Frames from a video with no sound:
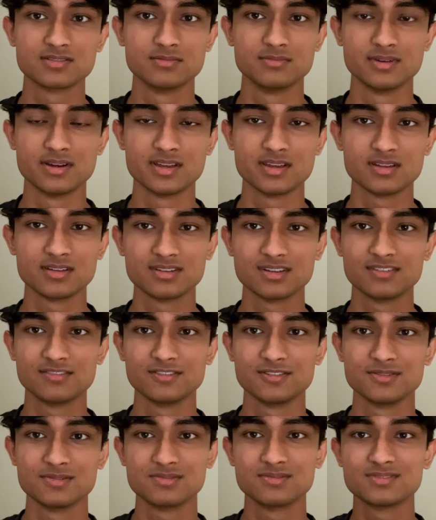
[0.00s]
On my, if
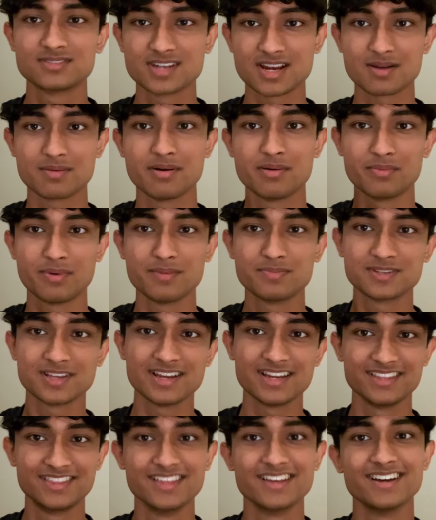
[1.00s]
you check out my
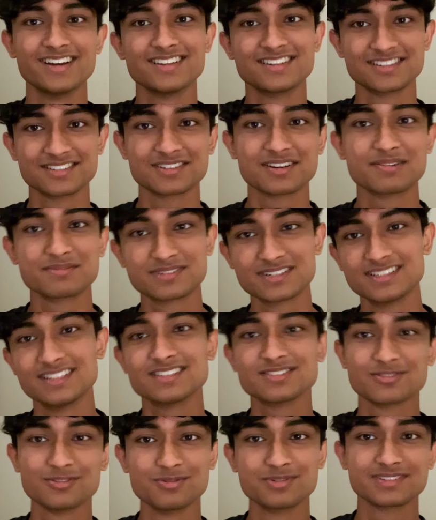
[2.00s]
website in the description,
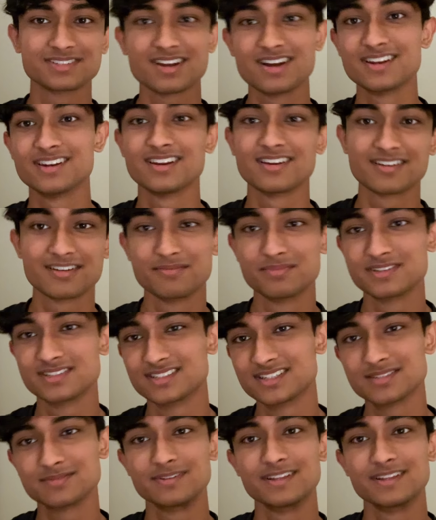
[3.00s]
that's almost kind of like a business,